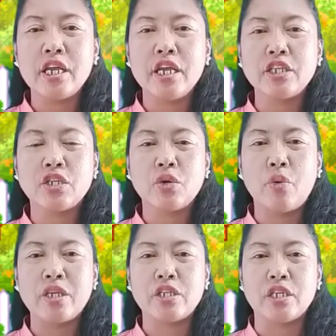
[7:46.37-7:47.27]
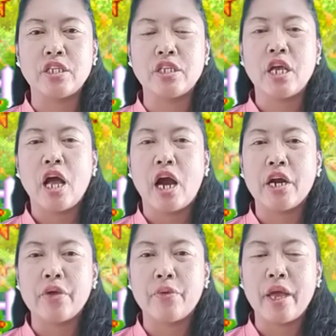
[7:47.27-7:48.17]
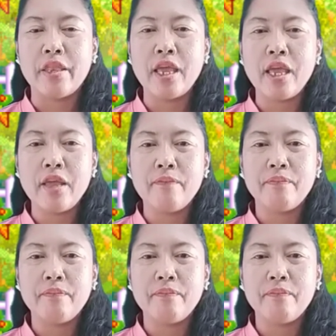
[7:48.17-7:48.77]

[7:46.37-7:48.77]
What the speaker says: each question. Are you ready?